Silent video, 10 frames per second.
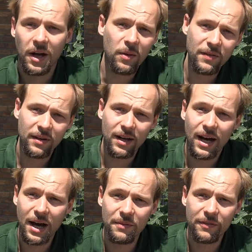However,
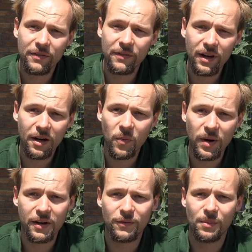I'm far
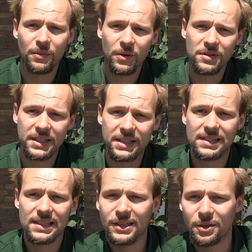away from those
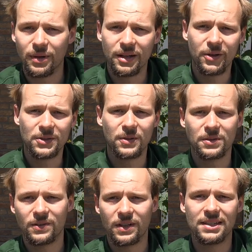yields here on my outdoor
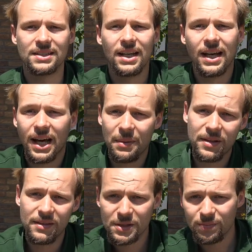terrace. I
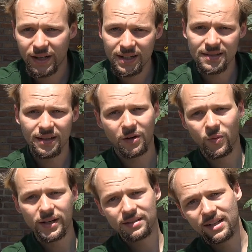mean, these plants are
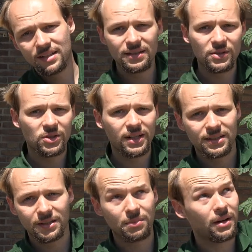quite nicely
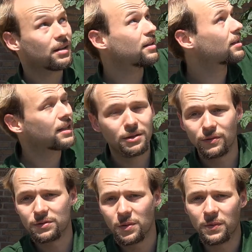sheltered by a kind of
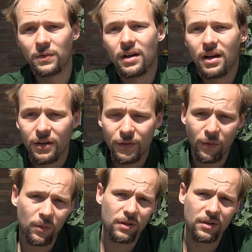roof
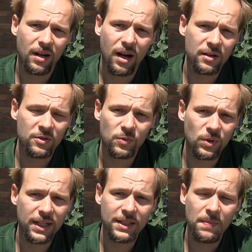for harsh
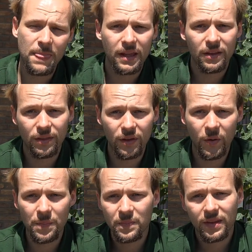rain,
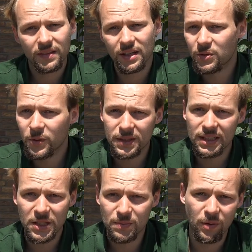though they're
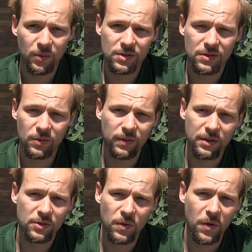totally exposed to
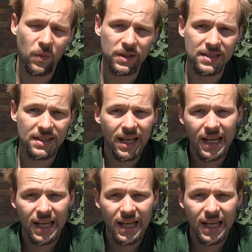very strong winds.